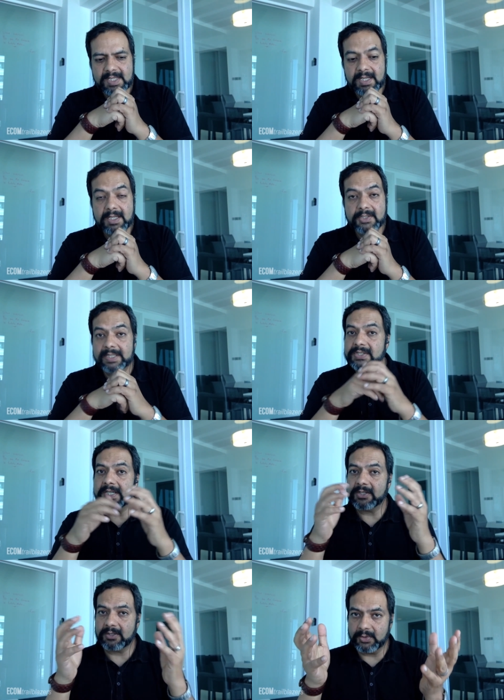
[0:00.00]
So that's
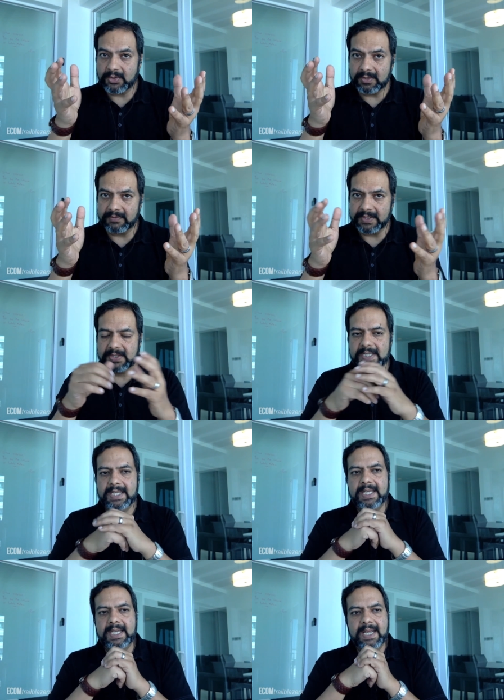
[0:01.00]
customer service.
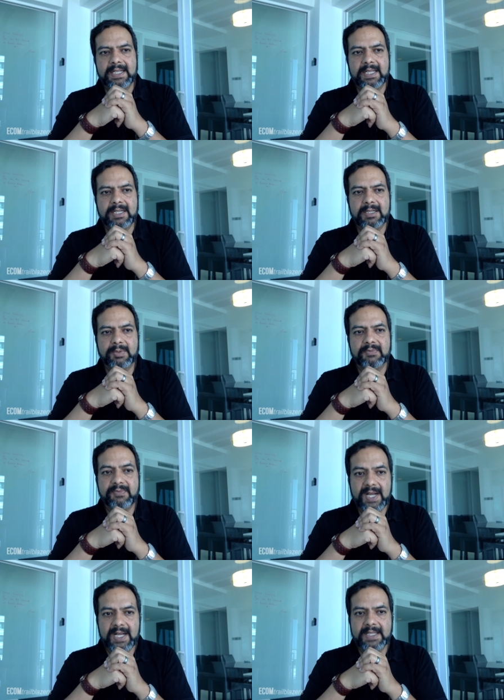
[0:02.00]
And then number
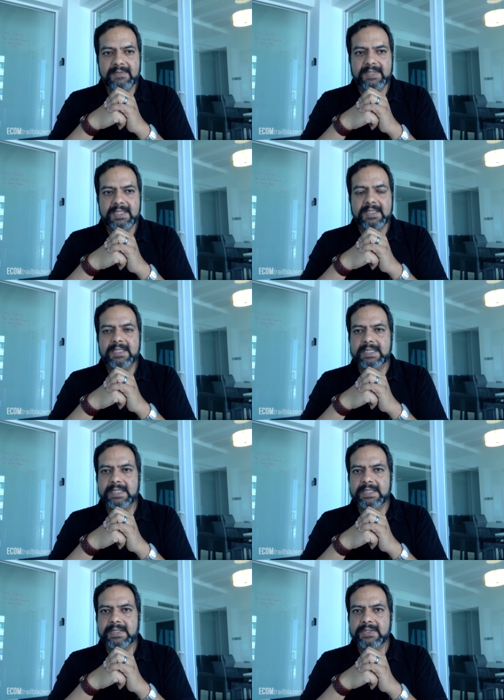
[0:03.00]
5
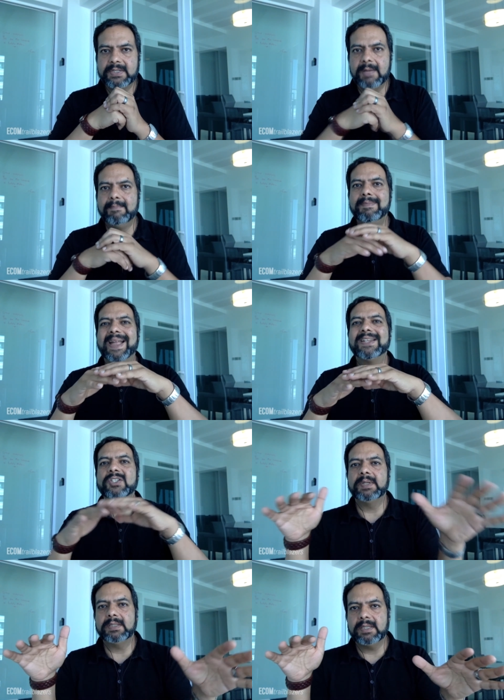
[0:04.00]
is a
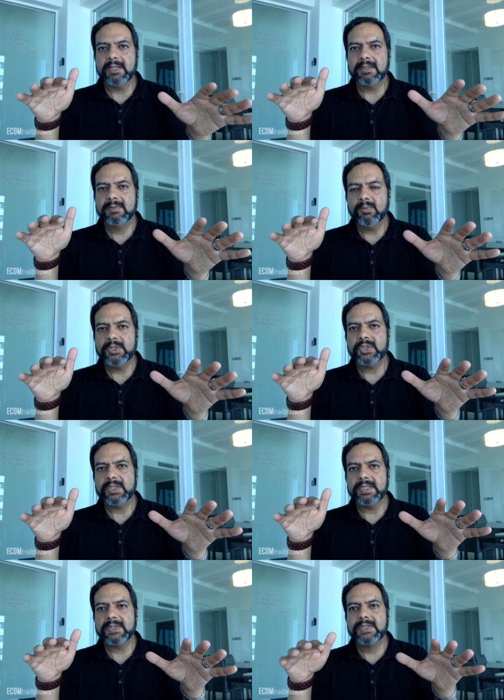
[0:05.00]
management layer, which
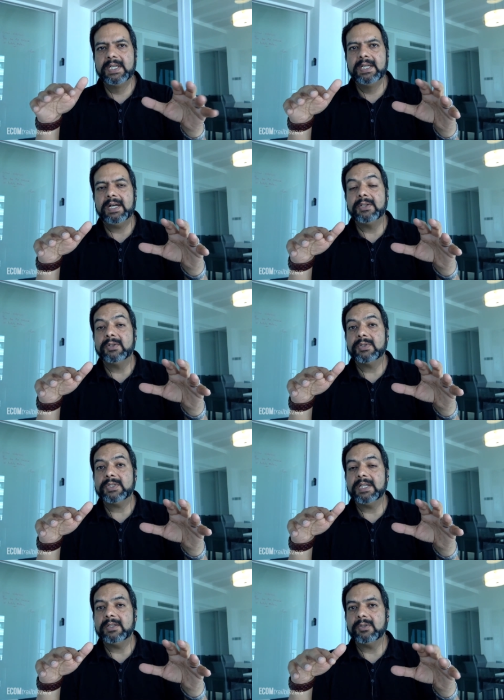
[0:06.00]
is
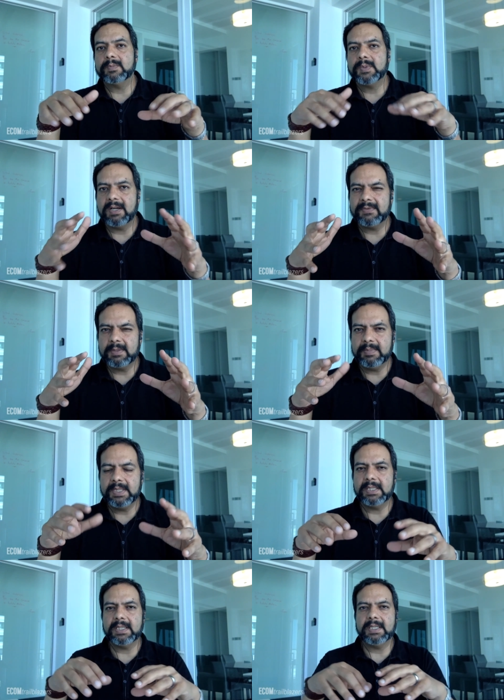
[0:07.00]
understanding your
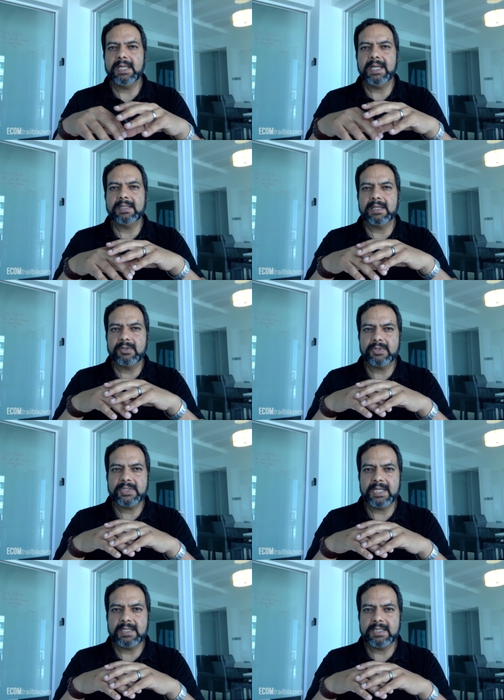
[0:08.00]
profitability and
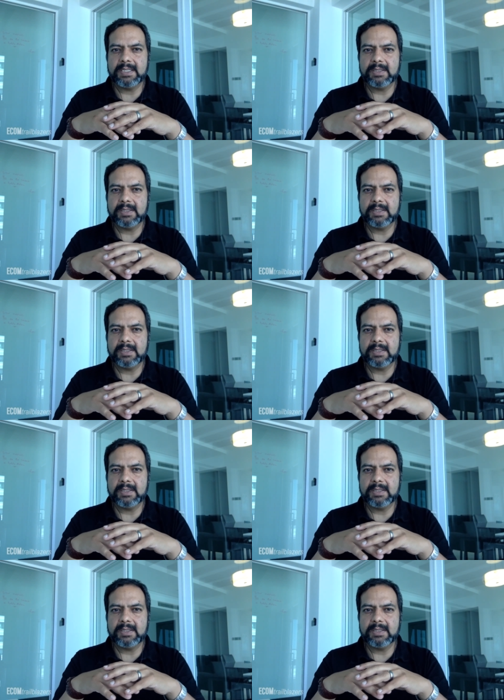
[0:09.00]
understanding,